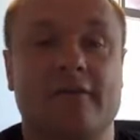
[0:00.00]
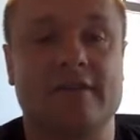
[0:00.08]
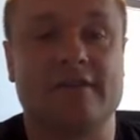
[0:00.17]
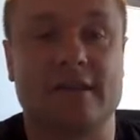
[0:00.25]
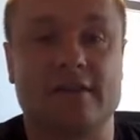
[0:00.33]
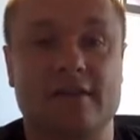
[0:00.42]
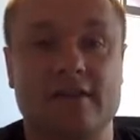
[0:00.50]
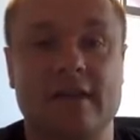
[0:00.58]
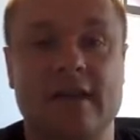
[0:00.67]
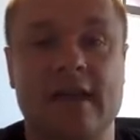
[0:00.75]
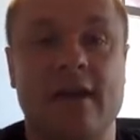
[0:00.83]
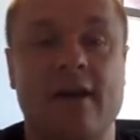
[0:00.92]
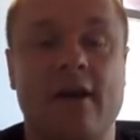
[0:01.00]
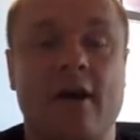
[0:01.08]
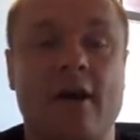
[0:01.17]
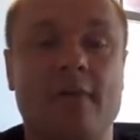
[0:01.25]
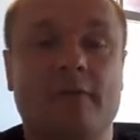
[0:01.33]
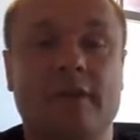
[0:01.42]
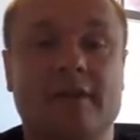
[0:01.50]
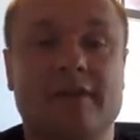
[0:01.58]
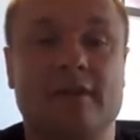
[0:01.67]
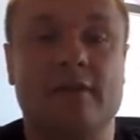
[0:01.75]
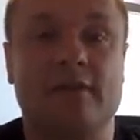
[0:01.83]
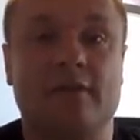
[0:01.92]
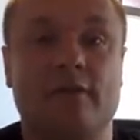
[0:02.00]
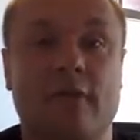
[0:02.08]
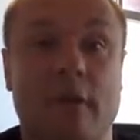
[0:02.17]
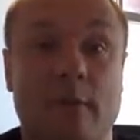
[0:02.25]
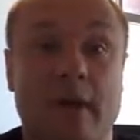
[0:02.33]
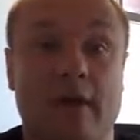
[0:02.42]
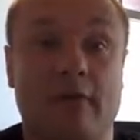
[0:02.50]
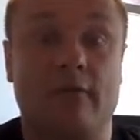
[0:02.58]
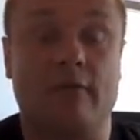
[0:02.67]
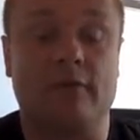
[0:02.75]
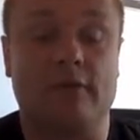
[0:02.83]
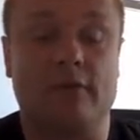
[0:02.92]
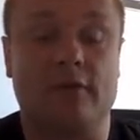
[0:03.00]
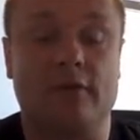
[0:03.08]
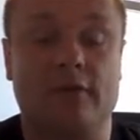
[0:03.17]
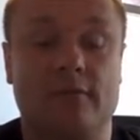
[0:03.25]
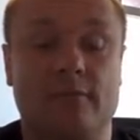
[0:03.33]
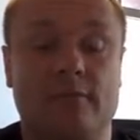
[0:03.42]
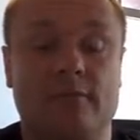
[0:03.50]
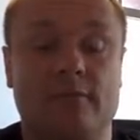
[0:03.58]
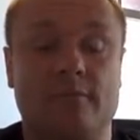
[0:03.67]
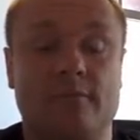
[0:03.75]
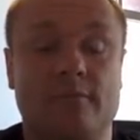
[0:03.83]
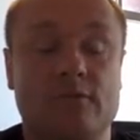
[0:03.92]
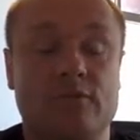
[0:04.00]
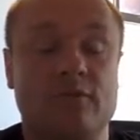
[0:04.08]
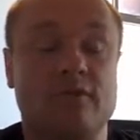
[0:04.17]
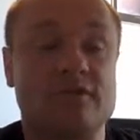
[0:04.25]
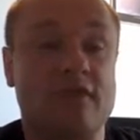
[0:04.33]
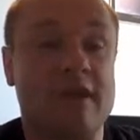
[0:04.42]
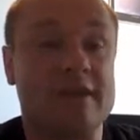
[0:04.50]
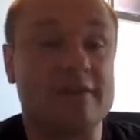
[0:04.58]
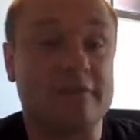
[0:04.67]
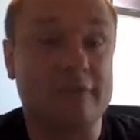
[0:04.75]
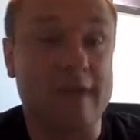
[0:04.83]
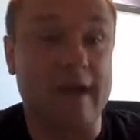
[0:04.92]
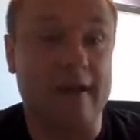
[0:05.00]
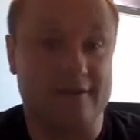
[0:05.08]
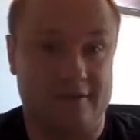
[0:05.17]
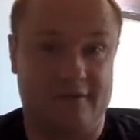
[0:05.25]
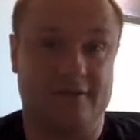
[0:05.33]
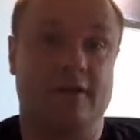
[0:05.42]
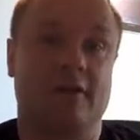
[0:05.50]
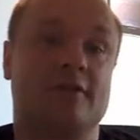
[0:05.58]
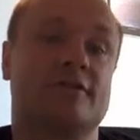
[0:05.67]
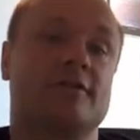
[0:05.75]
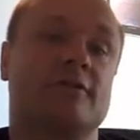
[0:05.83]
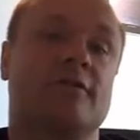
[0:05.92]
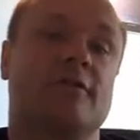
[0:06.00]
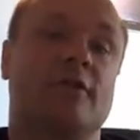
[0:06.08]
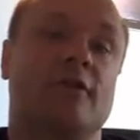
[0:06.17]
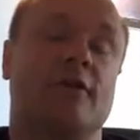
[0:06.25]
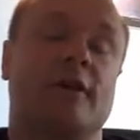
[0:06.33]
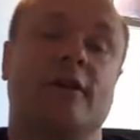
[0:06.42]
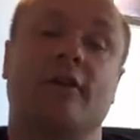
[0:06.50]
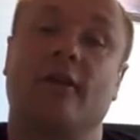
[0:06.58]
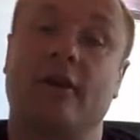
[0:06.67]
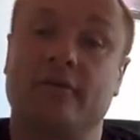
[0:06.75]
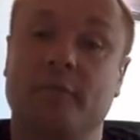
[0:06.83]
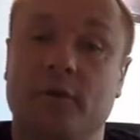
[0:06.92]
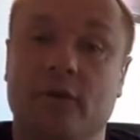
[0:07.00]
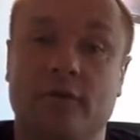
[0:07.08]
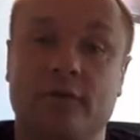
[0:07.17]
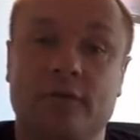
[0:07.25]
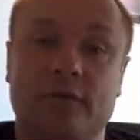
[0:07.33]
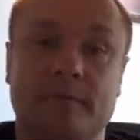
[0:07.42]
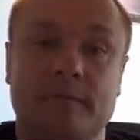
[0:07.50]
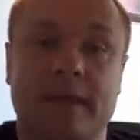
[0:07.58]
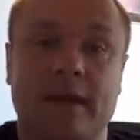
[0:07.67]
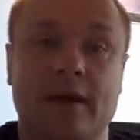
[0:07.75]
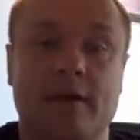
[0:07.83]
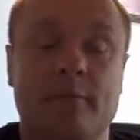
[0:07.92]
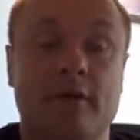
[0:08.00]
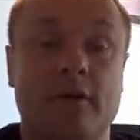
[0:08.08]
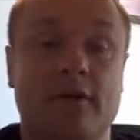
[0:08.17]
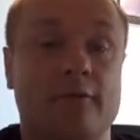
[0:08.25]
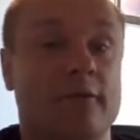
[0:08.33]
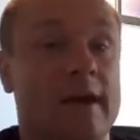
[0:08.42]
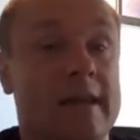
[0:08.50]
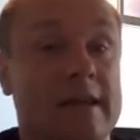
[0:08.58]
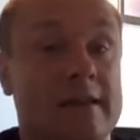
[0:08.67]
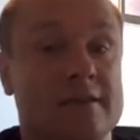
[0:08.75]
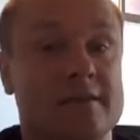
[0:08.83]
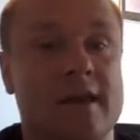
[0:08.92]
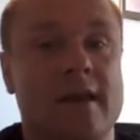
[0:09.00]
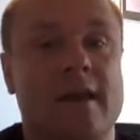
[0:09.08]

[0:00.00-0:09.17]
this session, I'm going to tell you about the sort of science fact search for life beyond Earth or aliens.